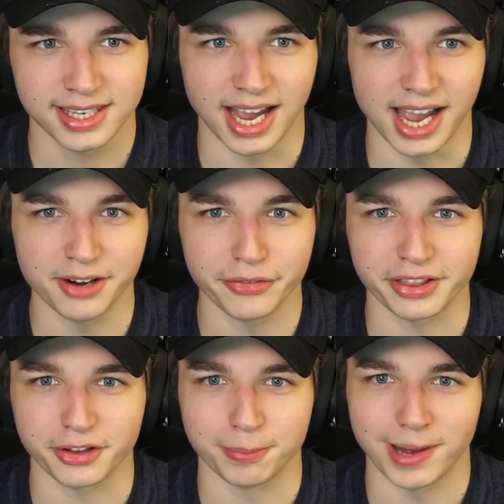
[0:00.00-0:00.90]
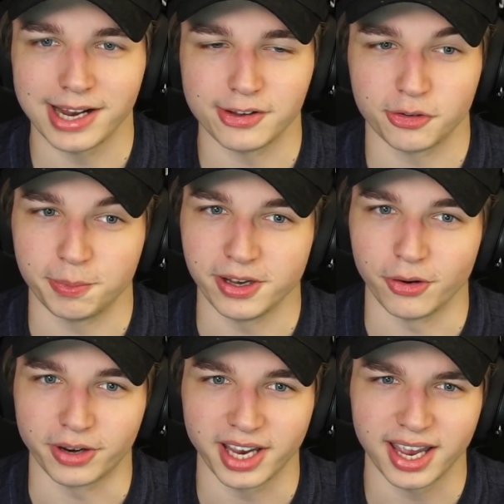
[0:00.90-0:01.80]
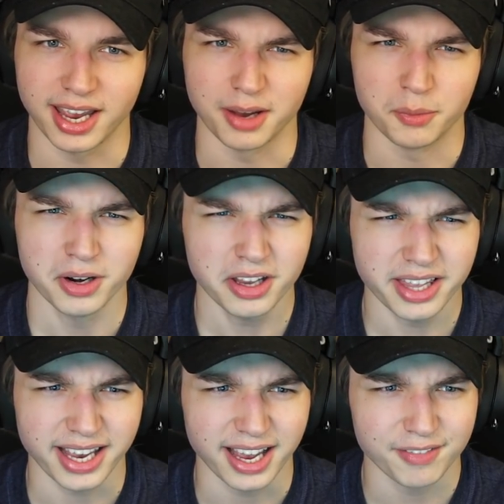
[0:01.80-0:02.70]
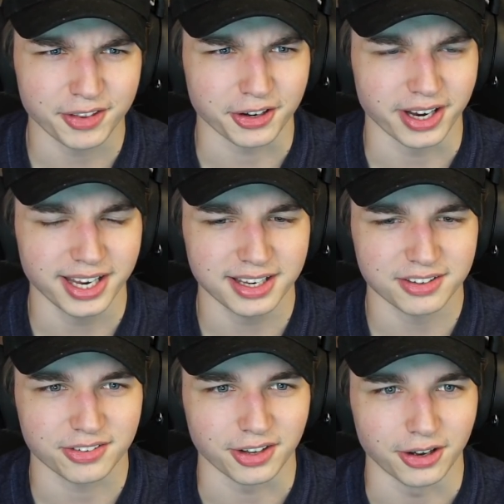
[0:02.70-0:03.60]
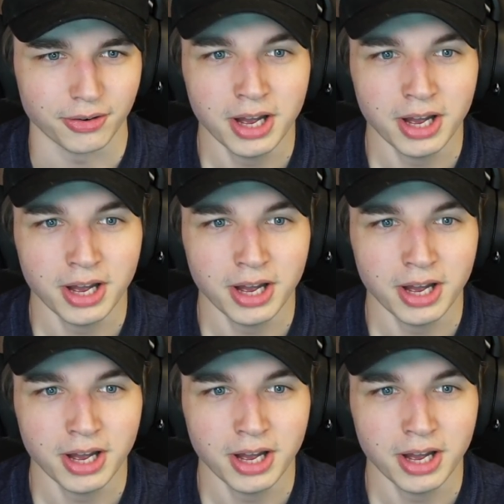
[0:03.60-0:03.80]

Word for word: Yeah, I don't think their bodies would be okay. What do they have in their hands, though?